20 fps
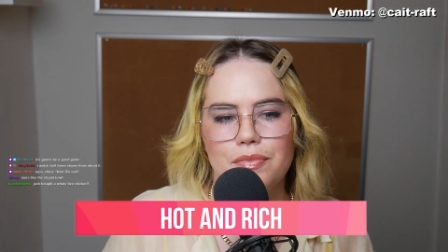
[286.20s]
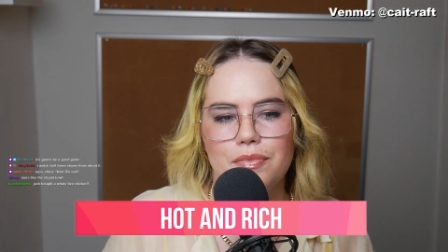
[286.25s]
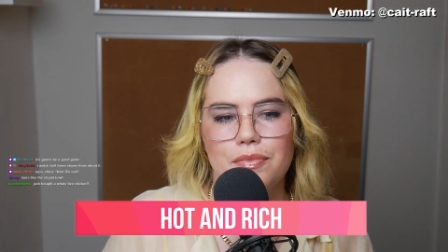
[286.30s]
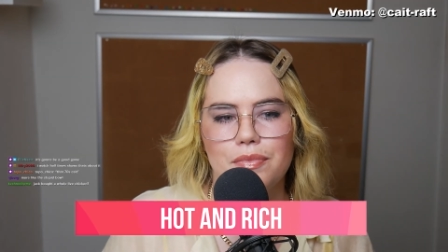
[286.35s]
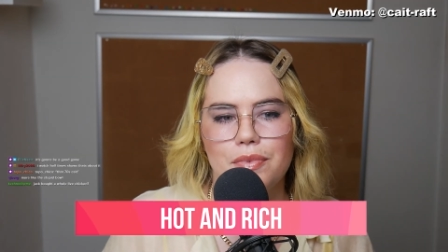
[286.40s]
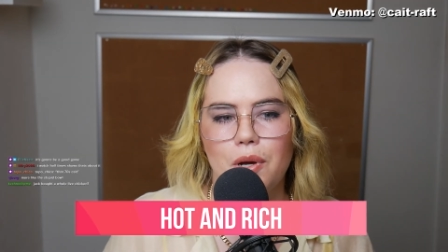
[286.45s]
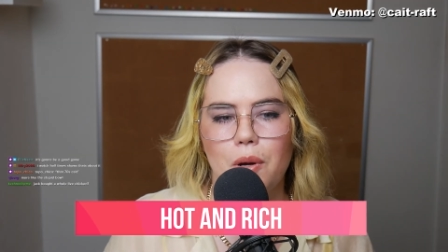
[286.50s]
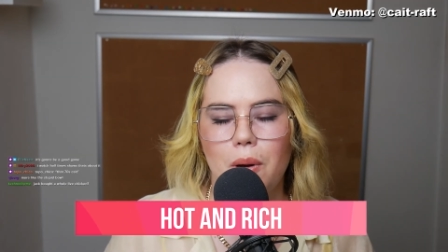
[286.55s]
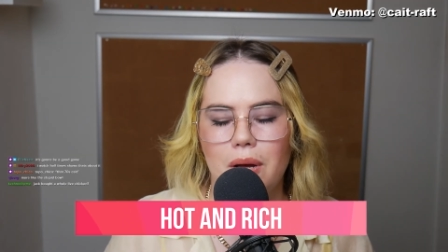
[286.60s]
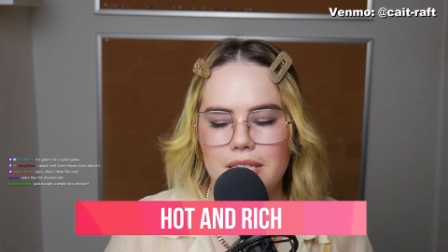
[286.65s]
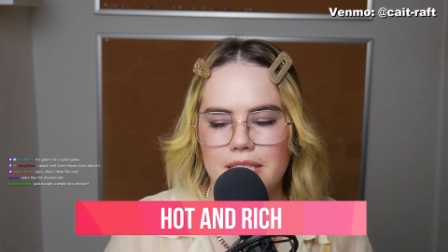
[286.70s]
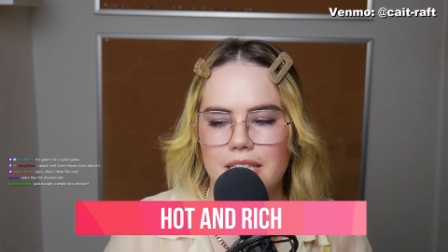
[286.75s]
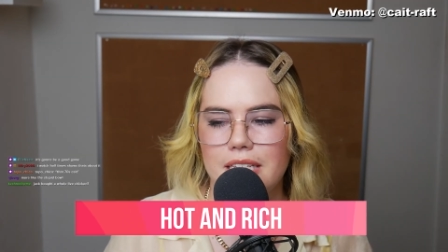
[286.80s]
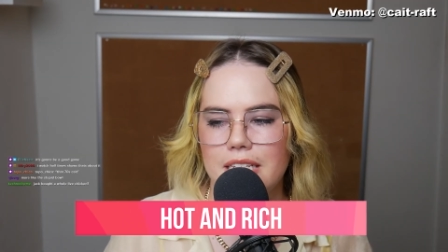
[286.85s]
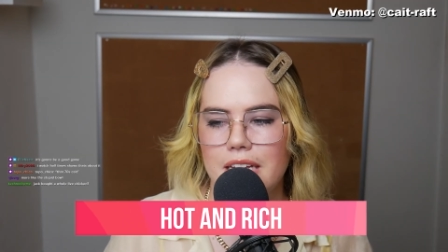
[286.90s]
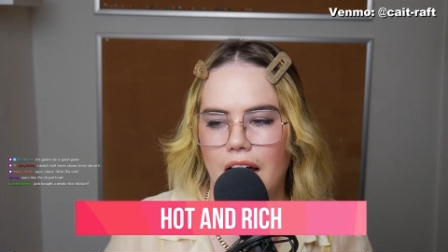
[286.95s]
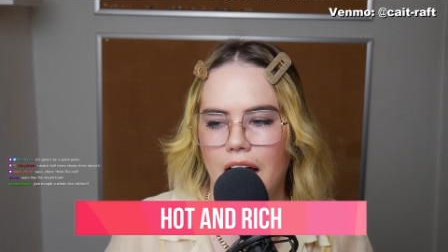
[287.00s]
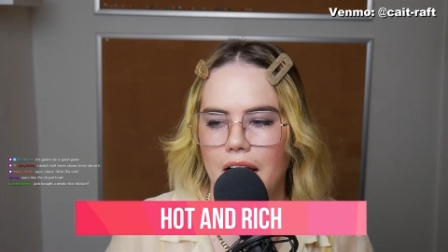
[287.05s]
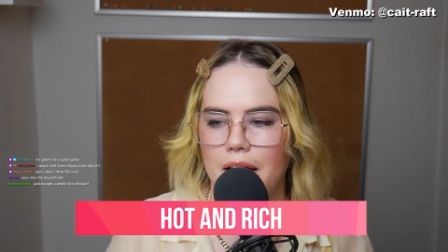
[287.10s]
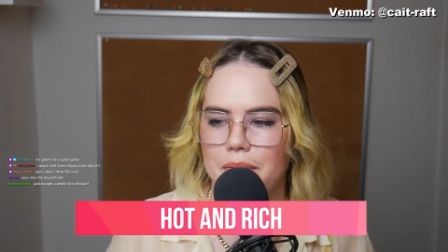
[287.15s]
Who has the
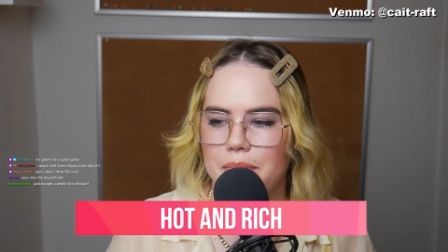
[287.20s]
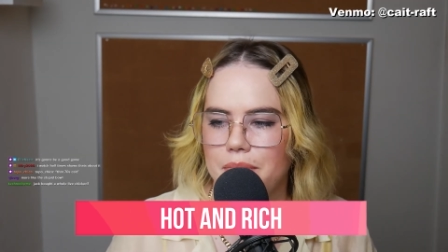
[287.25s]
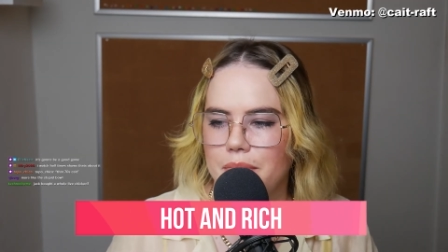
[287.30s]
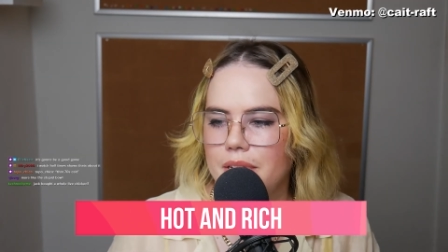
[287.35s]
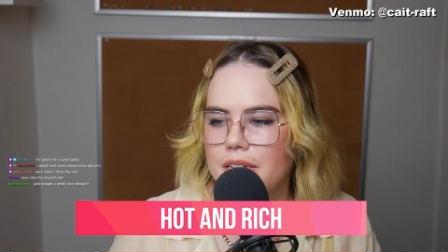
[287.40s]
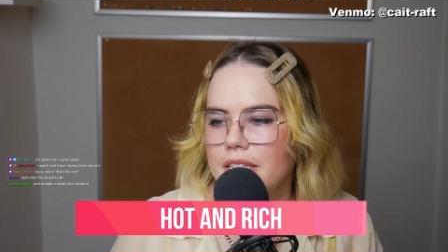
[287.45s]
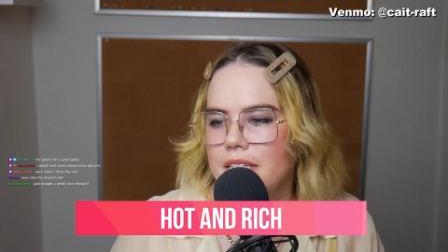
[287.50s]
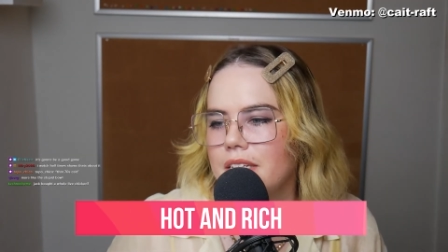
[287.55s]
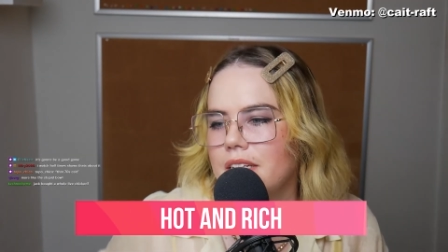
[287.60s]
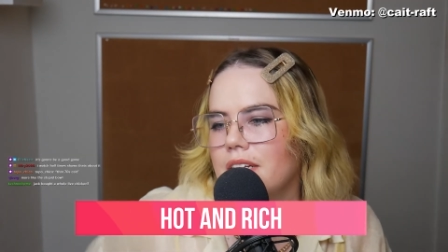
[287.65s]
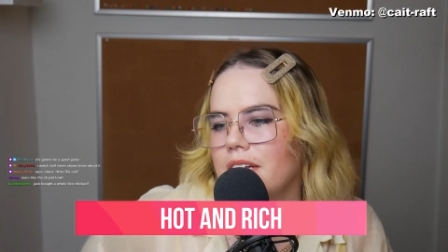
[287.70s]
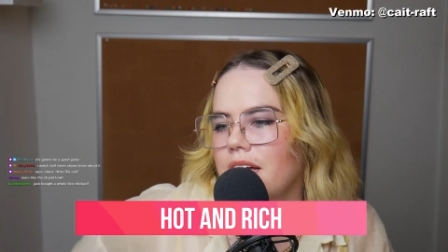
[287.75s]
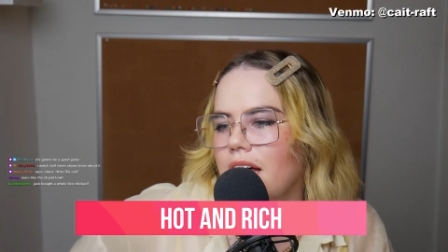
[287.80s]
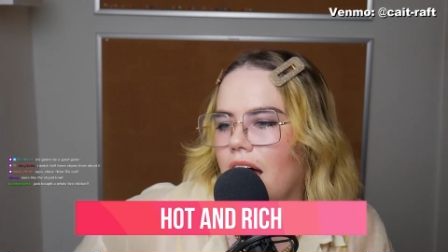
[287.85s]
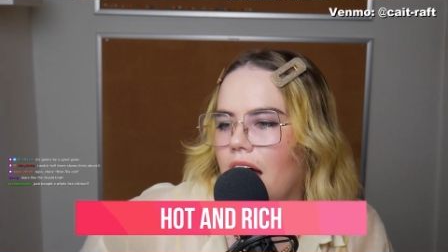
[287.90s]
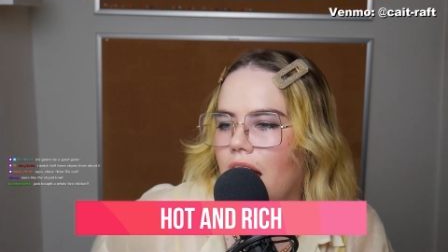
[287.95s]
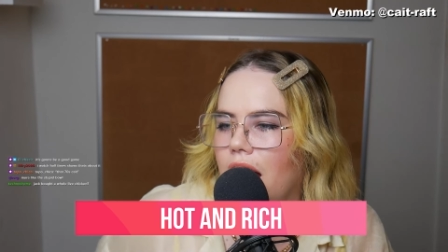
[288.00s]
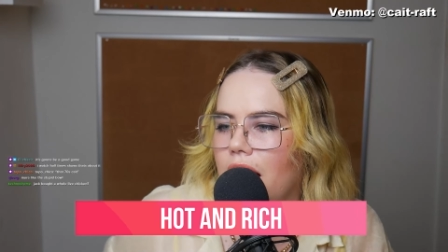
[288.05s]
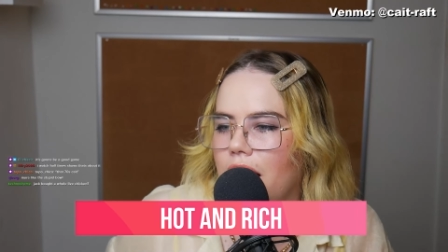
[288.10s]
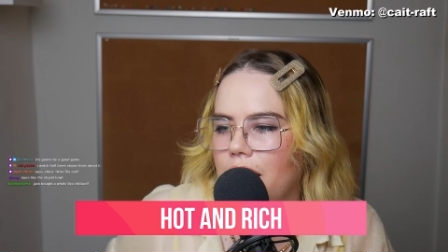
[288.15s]
time?
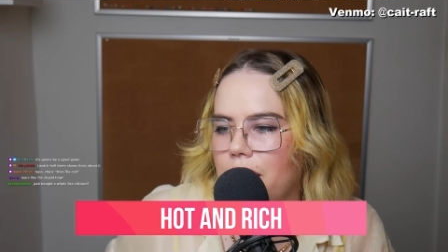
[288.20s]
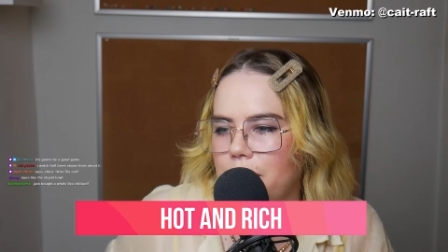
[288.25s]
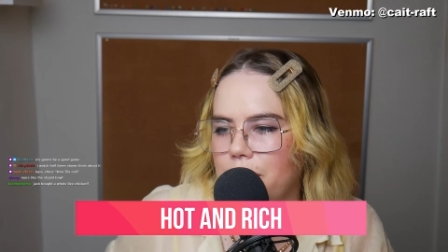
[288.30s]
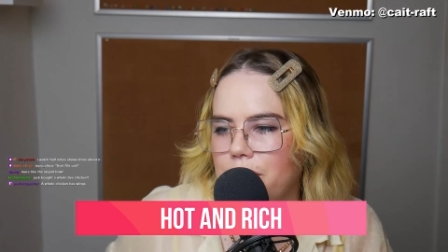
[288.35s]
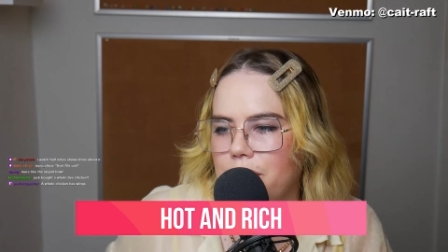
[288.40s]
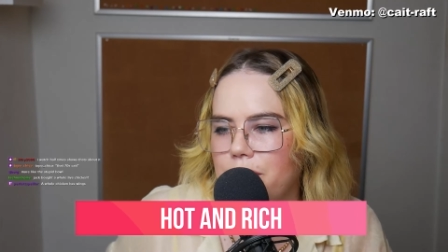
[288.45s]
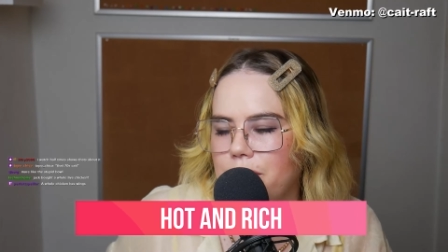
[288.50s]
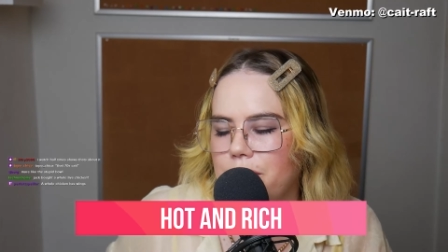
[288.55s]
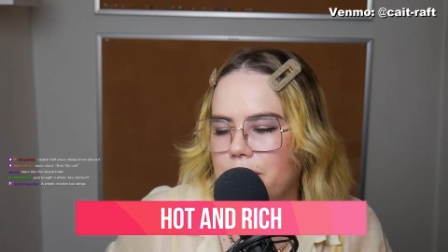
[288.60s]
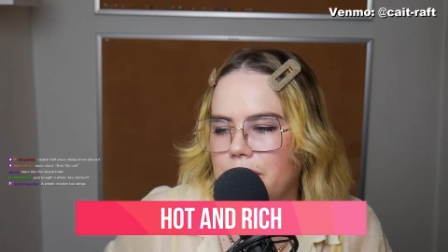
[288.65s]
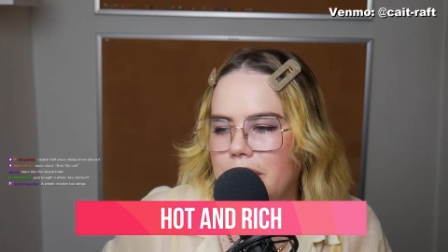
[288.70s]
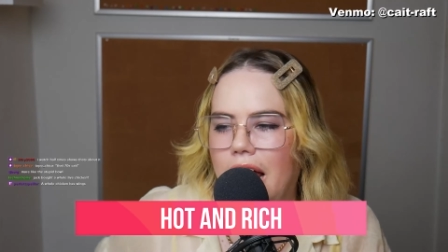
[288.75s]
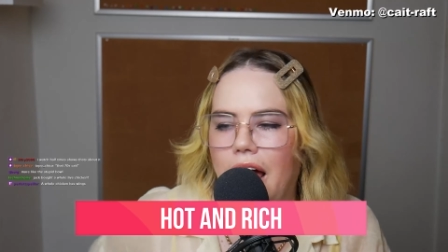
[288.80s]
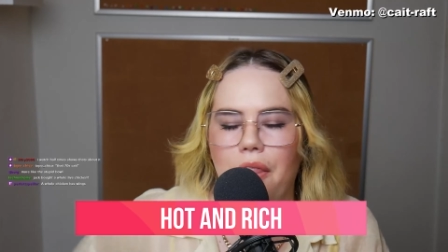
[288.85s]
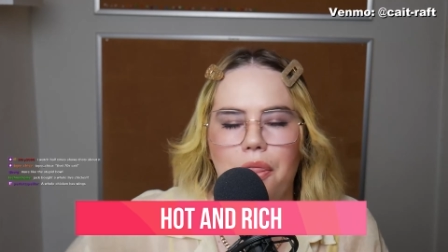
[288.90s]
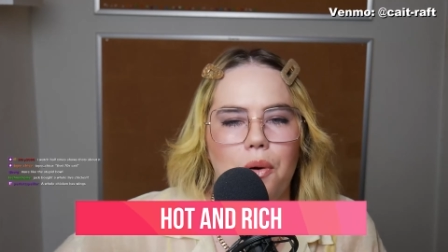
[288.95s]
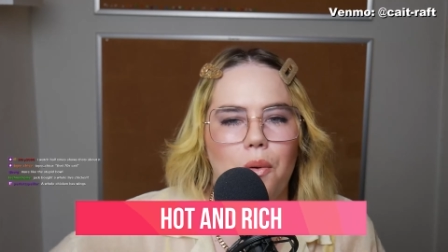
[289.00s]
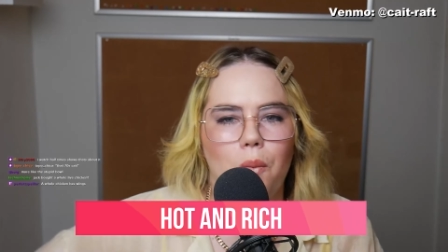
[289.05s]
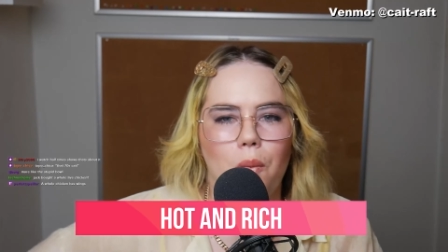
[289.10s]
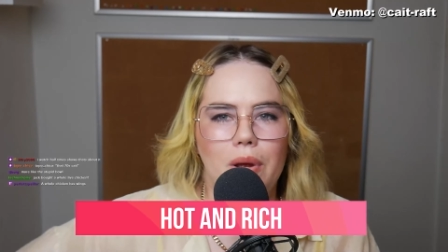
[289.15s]
Um, yeah,
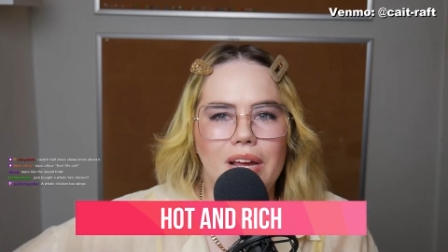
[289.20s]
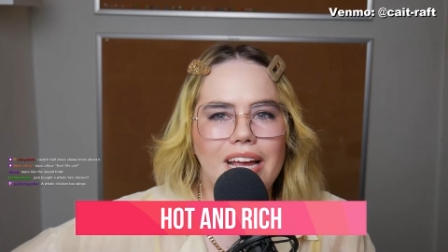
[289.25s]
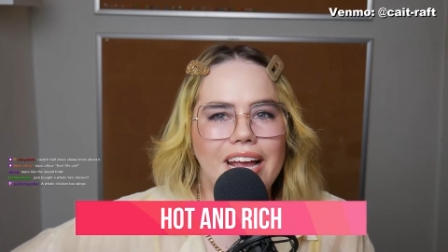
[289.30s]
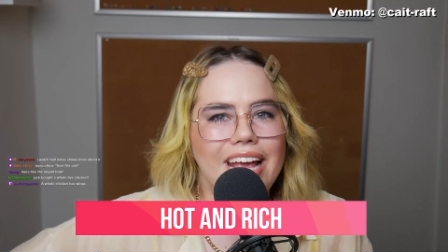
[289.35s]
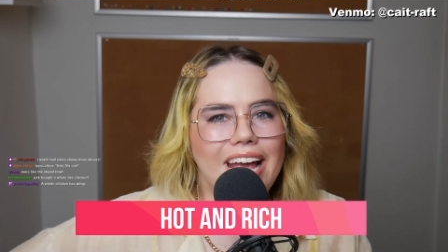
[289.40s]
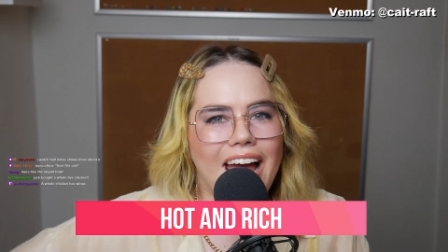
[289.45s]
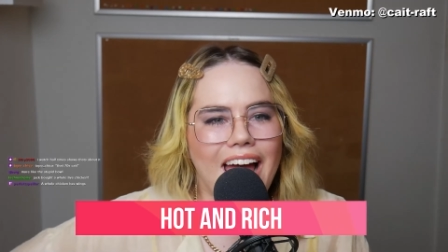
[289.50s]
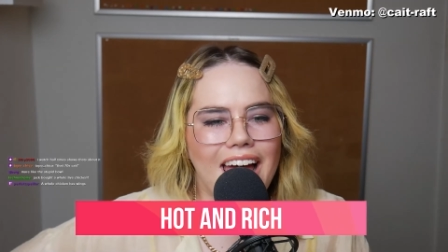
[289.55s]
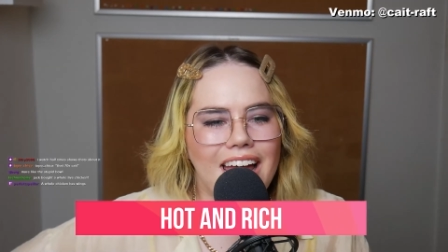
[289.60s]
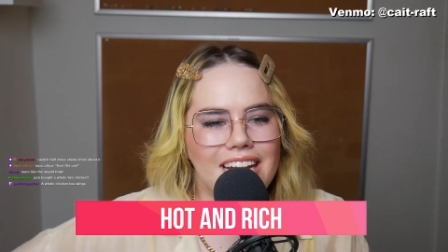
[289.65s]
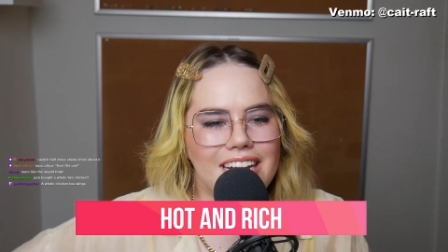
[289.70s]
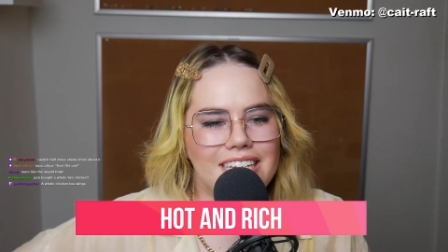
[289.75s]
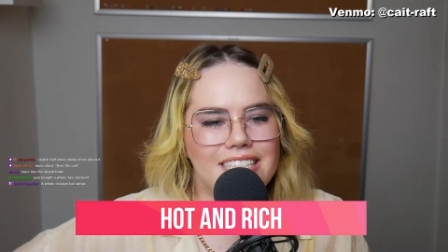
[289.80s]
the Weeknd.